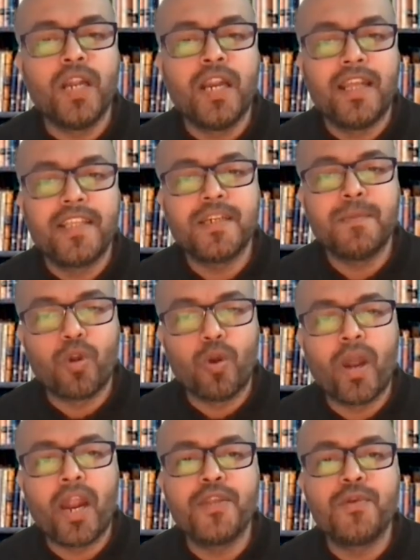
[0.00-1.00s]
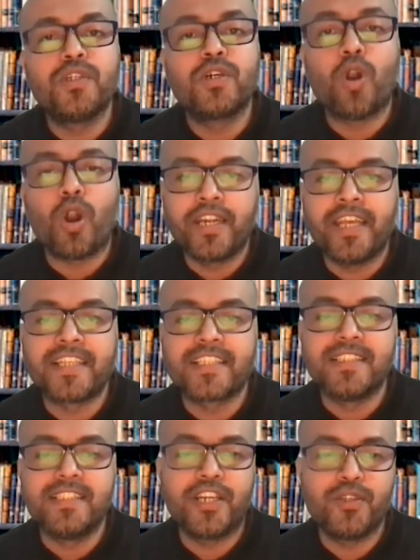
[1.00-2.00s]
doesn't provide you the
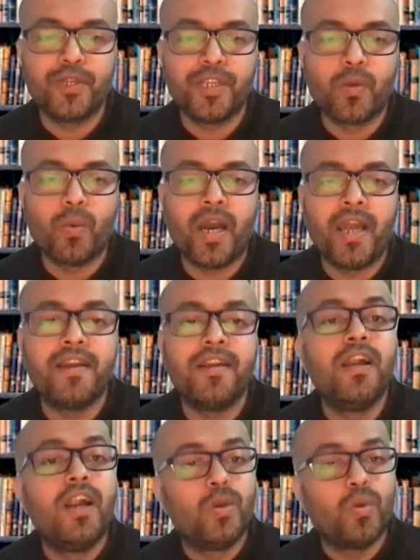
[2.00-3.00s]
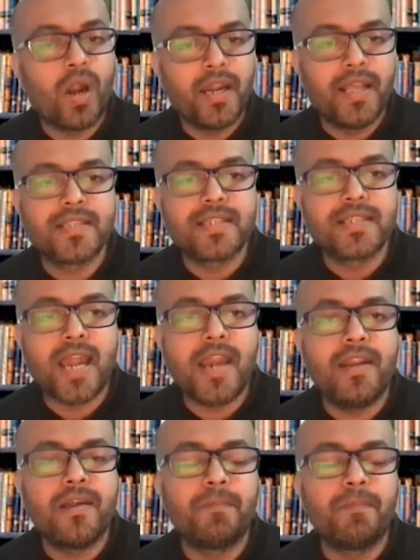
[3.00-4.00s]
context that you require to
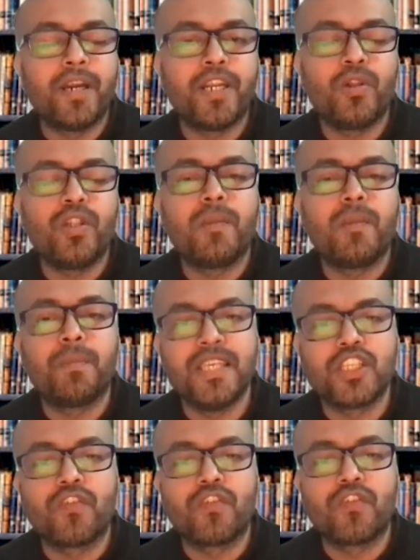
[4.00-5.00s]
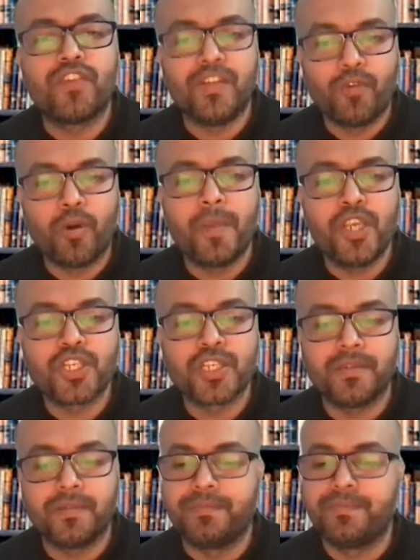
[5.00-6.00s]
understand a particular piece of
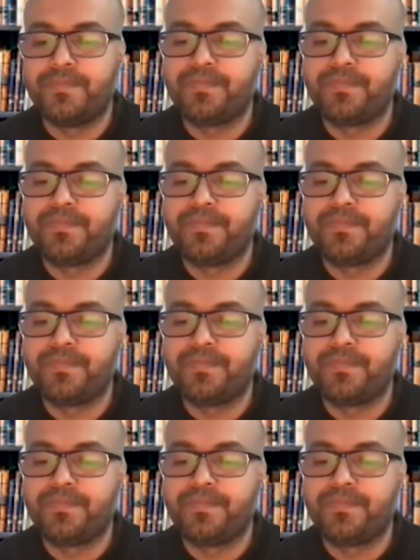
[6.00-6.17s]
information.